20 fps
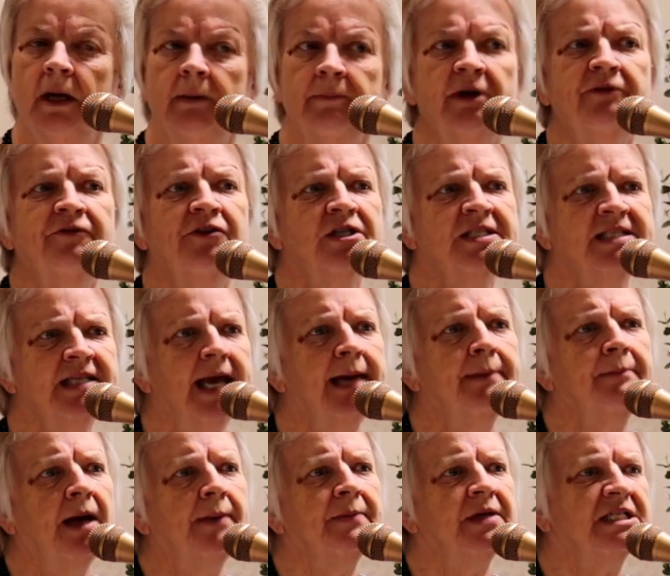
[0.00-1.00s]
But if you say,
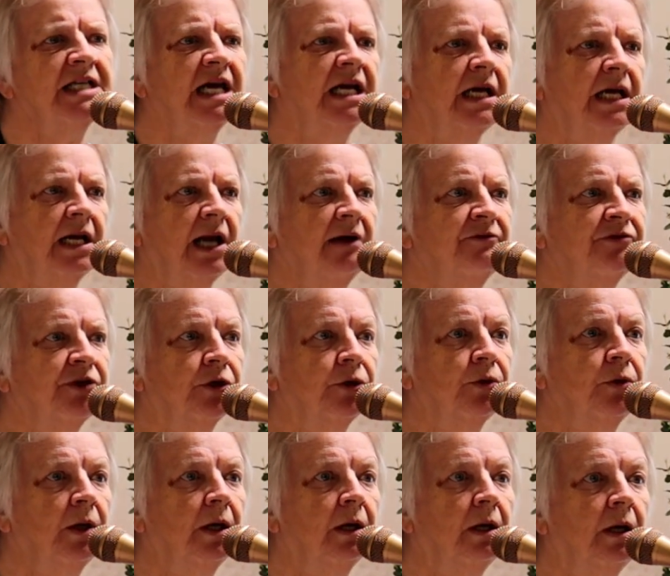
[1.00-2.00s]
Mom and Dad, I love
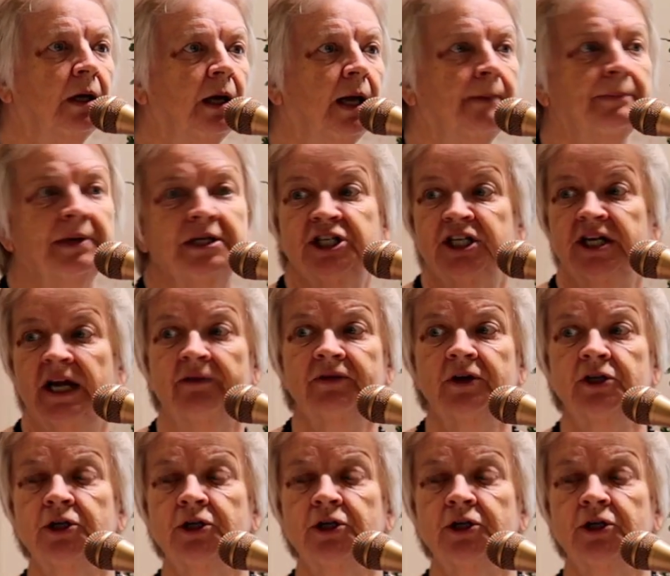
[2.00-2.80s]
you, but you never